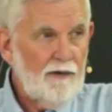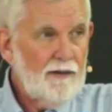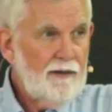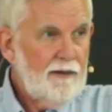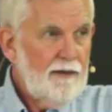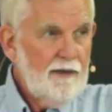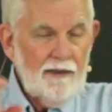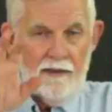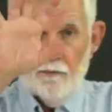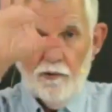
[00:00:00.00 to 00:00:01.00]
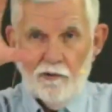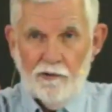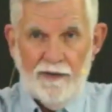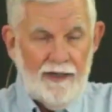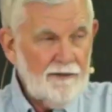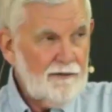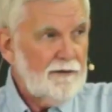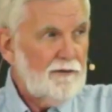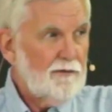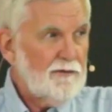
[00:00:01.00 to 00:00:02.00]
He can pull down a whole
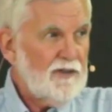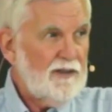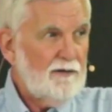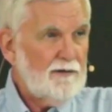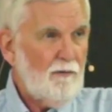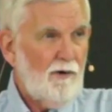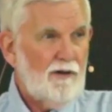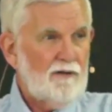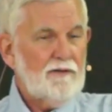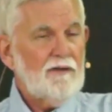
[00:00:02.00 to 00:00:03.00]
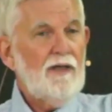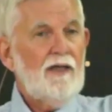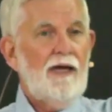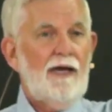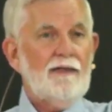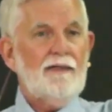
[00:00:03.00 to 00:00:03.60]
city's walls and keep